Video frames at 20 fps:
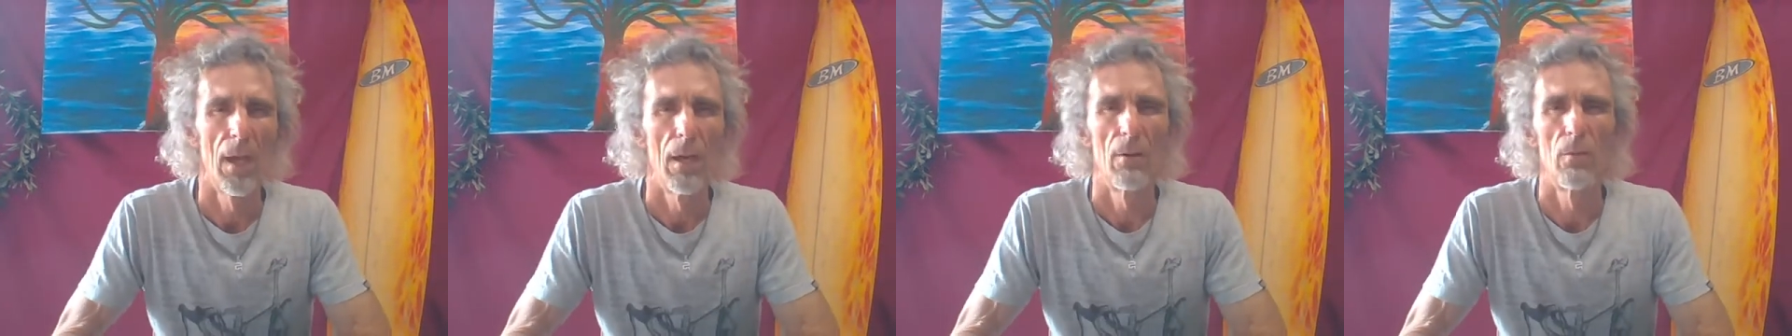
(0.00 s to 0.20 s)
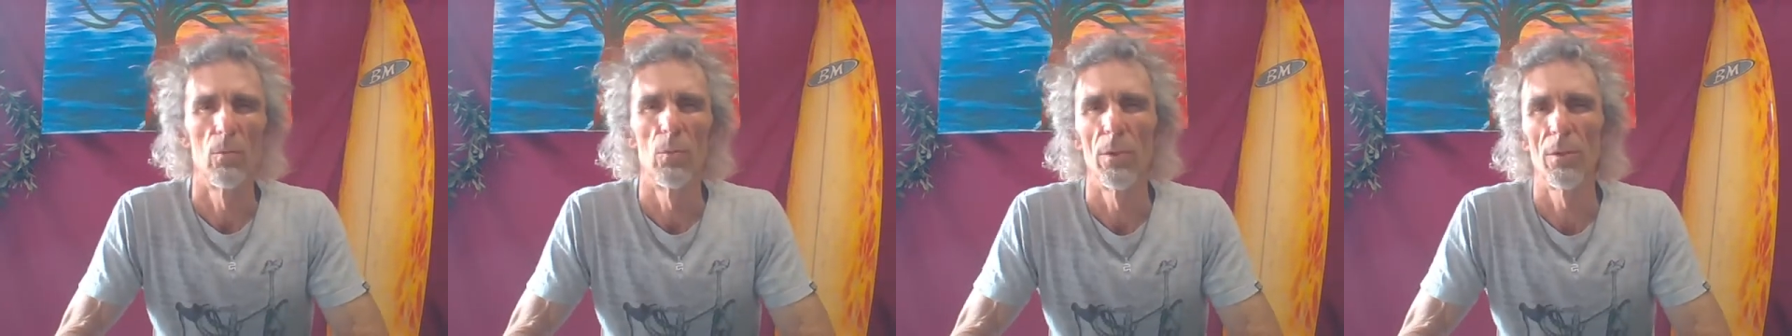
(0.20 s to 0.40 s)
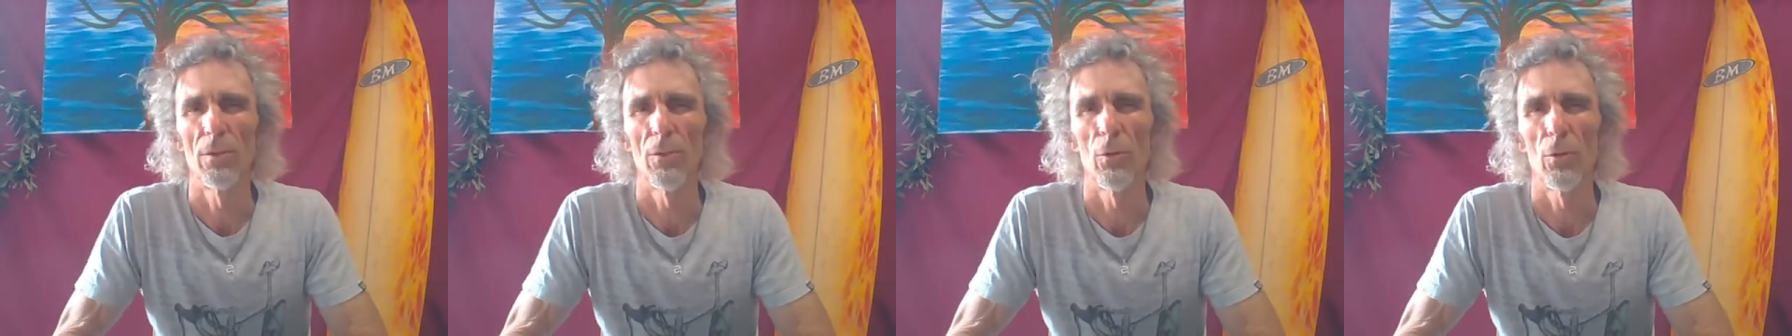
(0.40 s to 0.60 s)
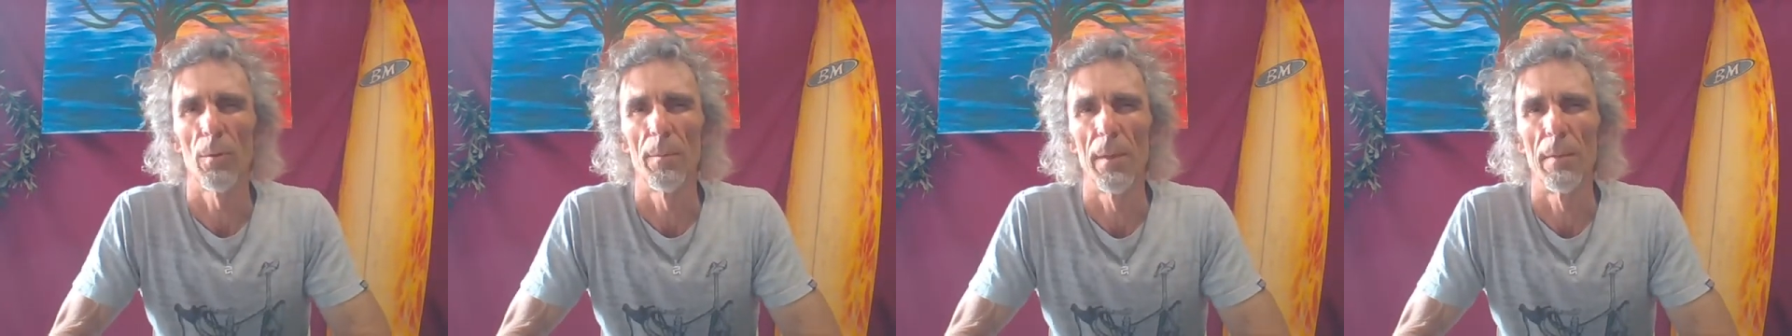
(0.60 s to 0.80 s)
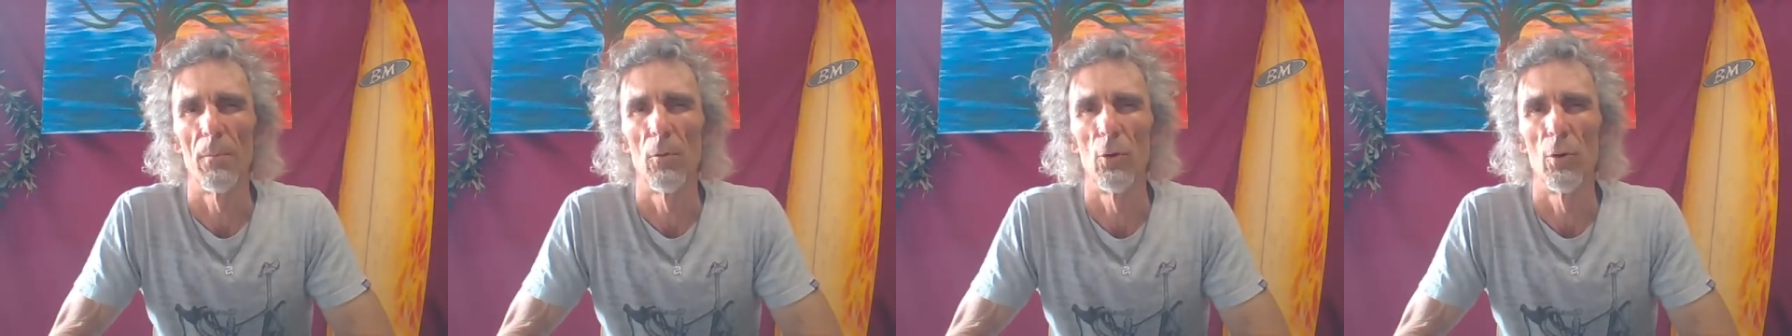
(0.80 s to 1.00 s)
We'll talk a
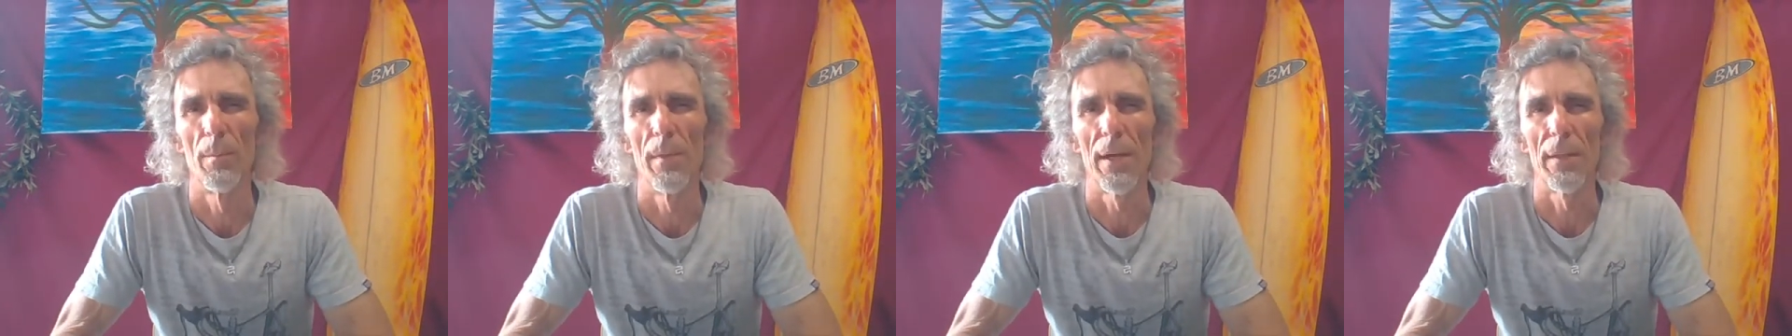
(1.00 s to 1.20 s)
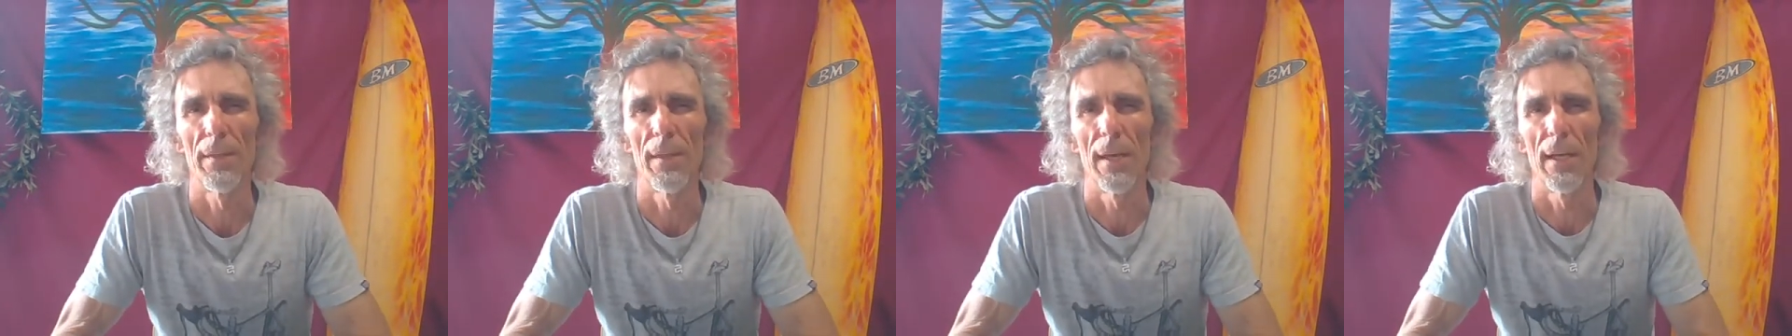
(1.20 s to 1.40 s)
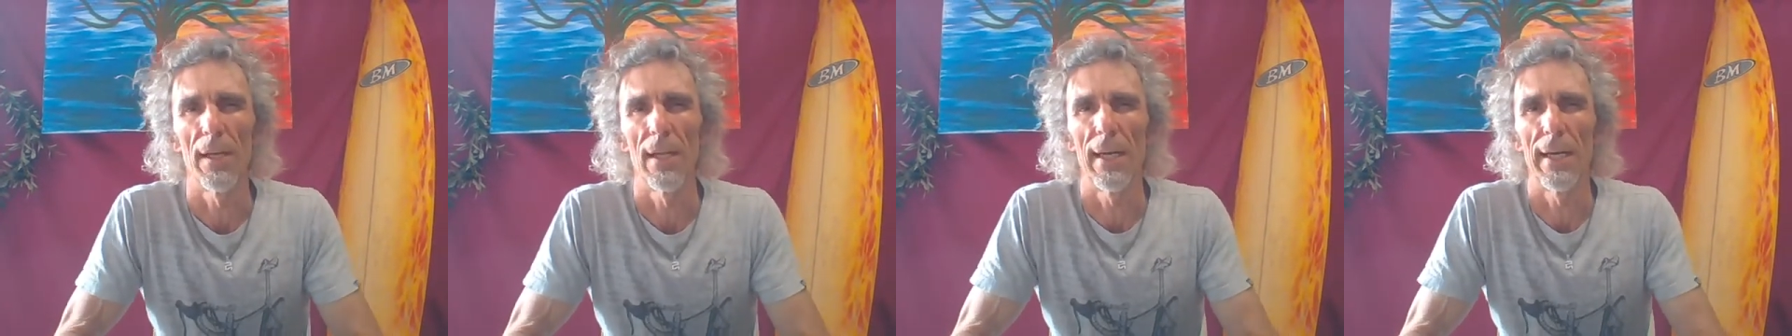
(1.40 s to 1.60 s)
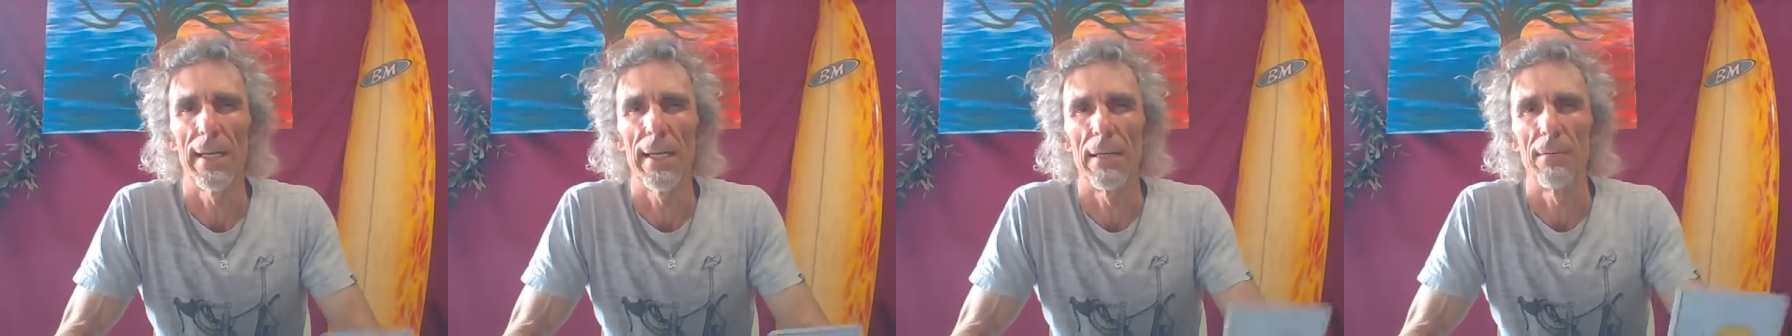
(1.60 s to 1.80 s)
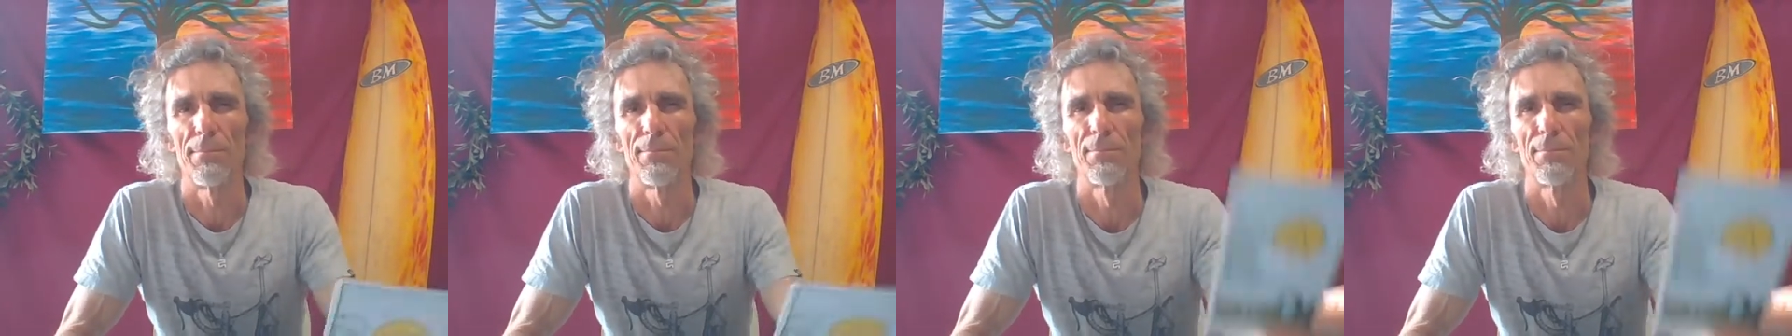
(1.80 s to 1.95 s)
bit more about that later.